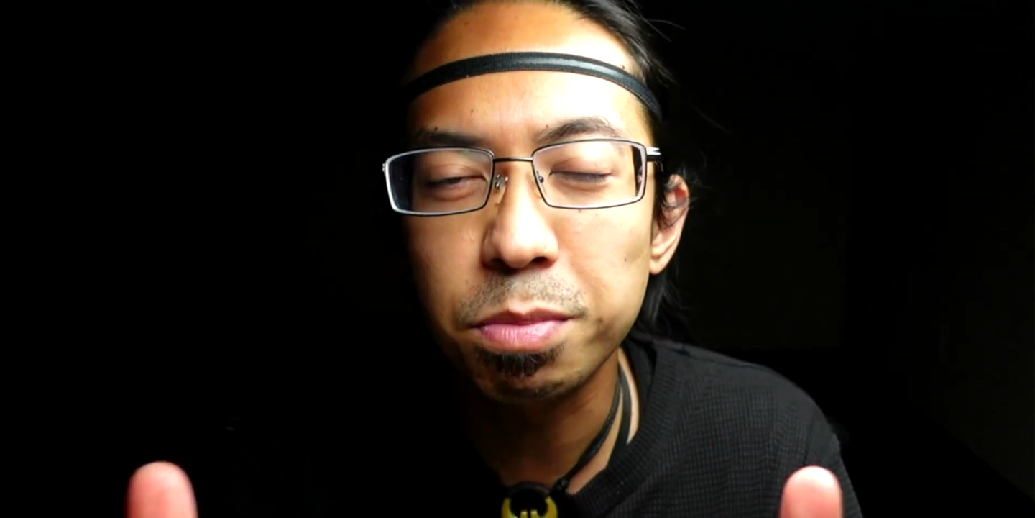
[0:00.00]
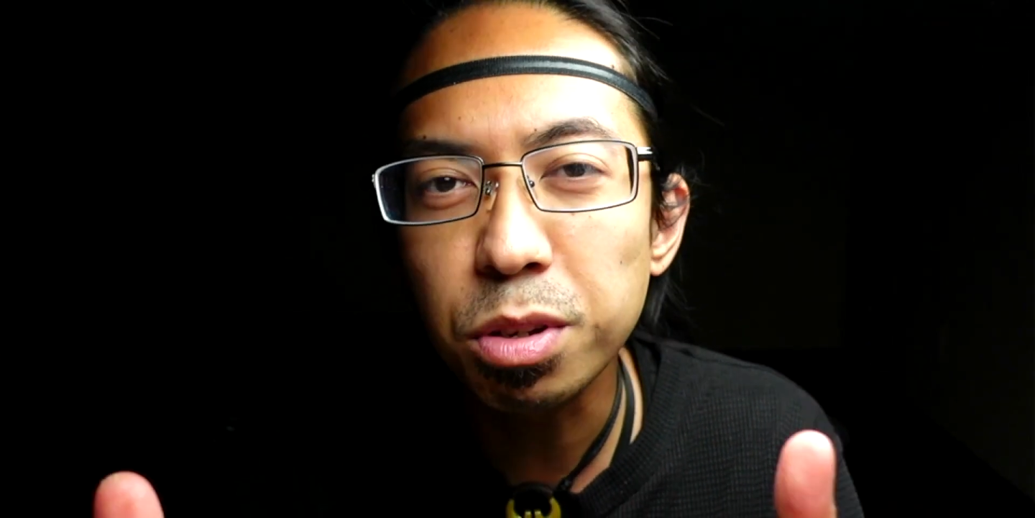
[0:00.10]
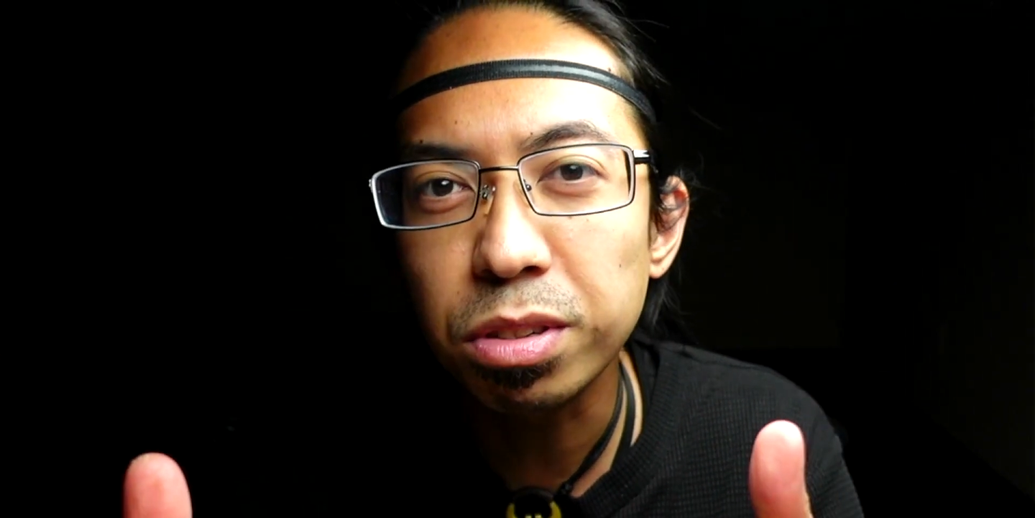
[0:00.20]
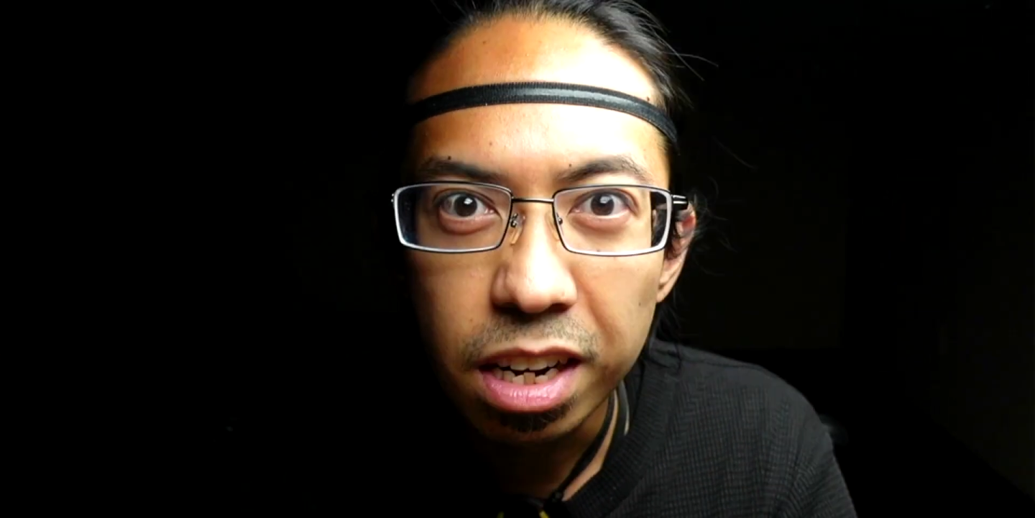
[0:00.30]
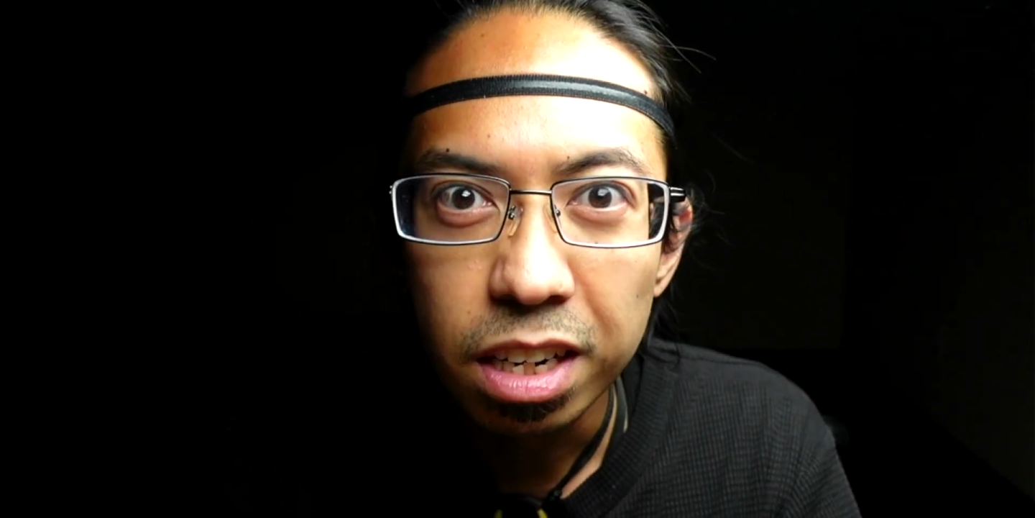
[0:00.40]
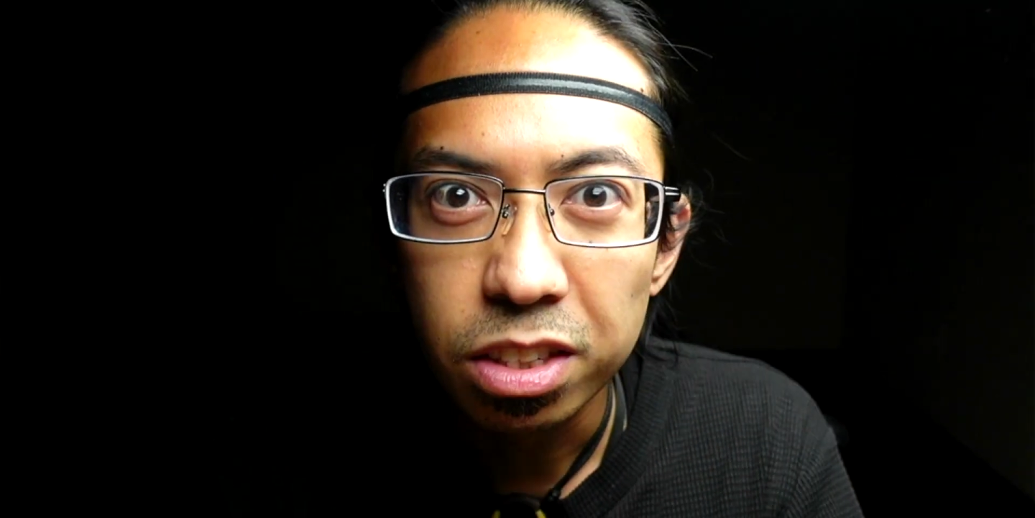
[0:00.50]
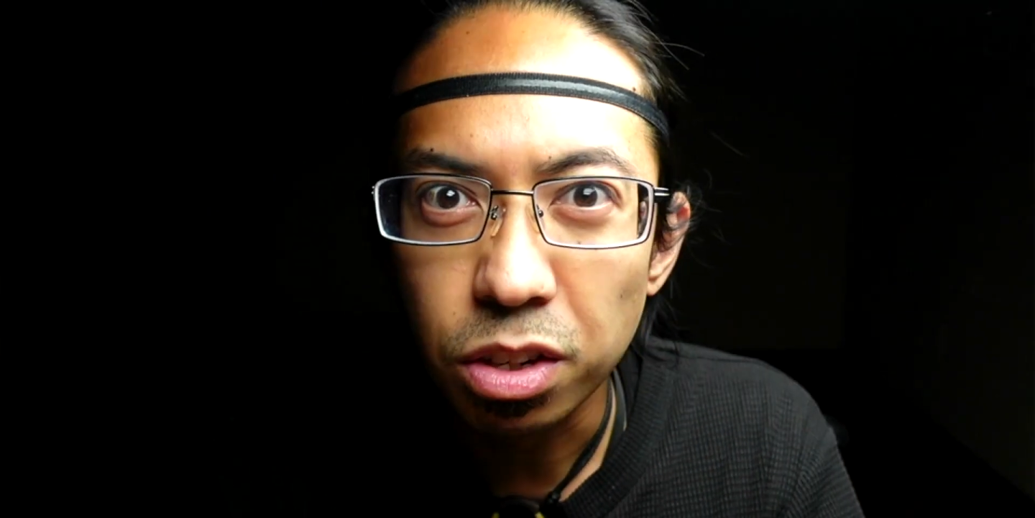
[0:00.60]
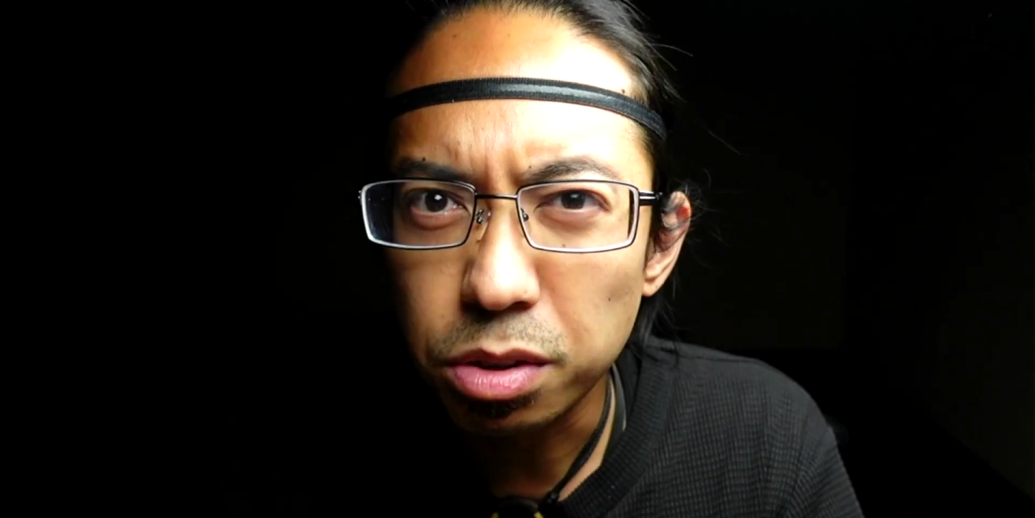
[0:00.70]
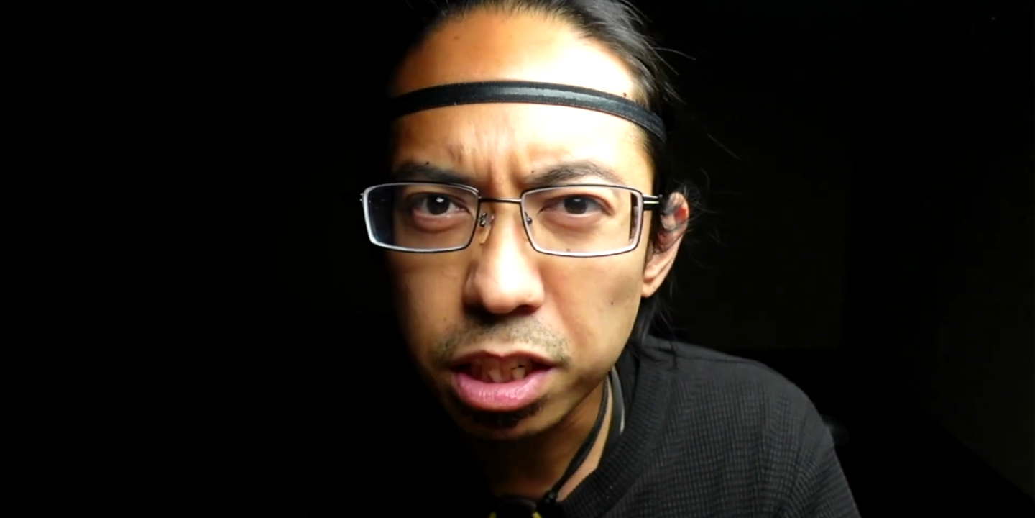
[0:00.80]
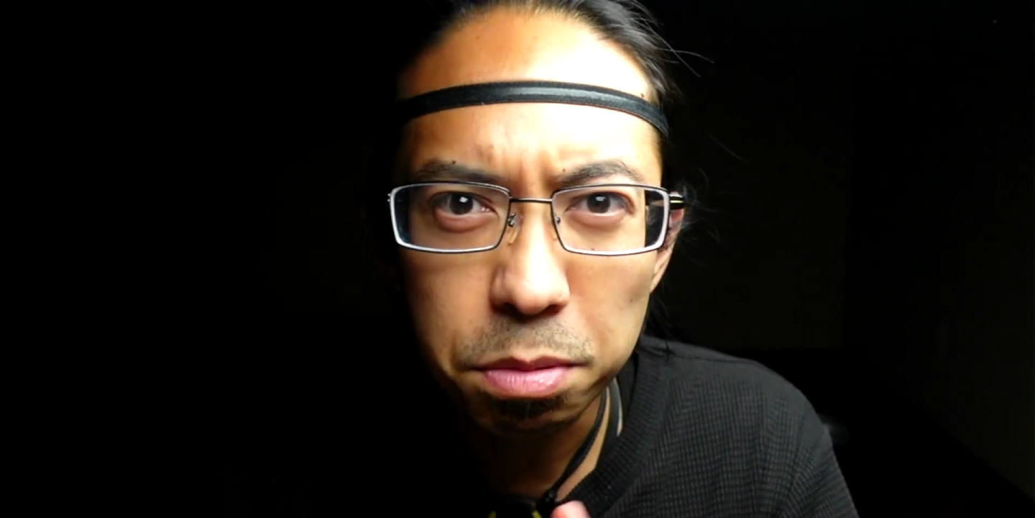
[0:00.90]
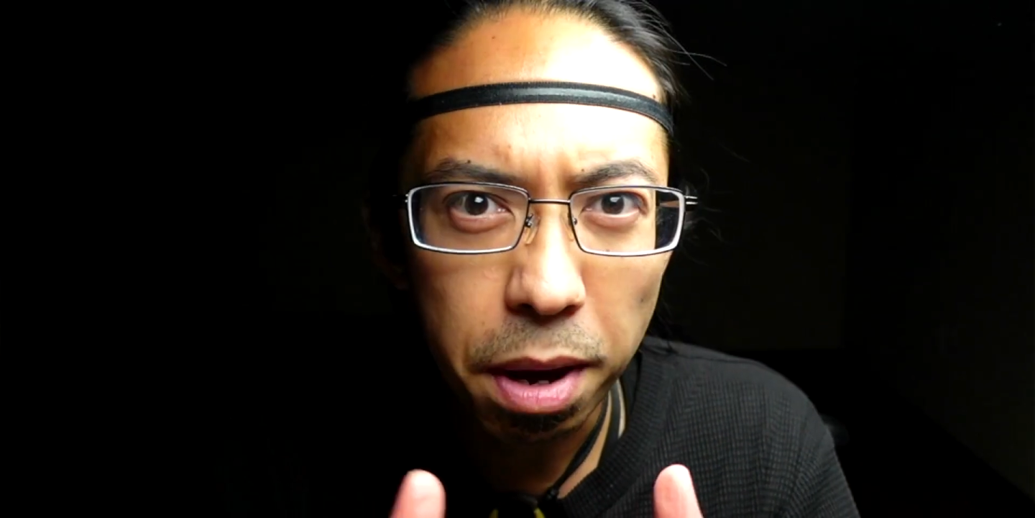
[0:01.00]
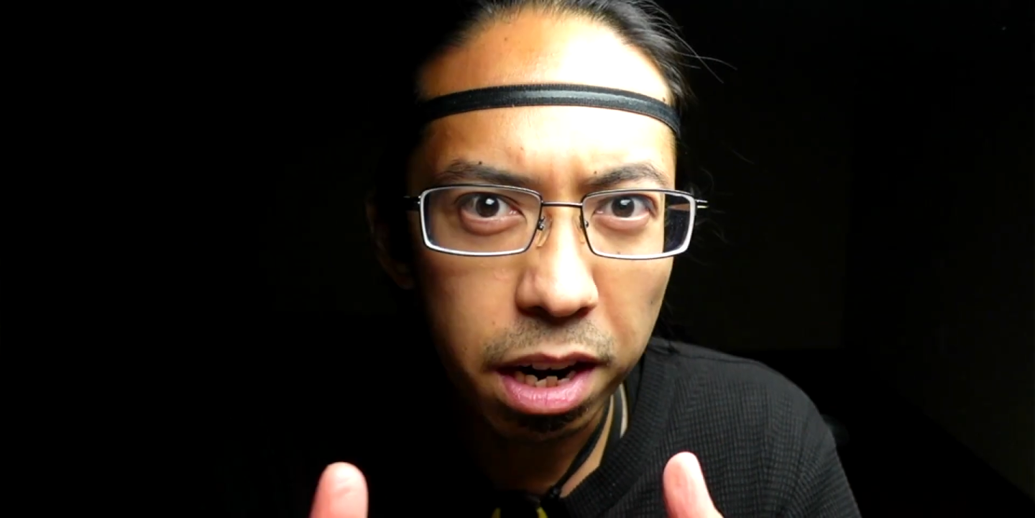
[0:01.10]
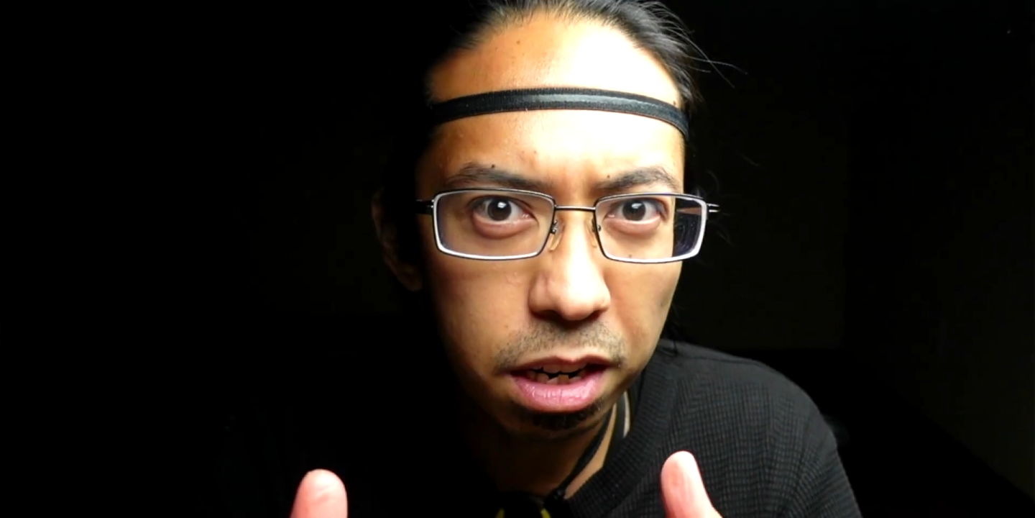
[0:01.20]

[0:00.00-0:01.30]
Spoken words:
of music. So it doesn't matter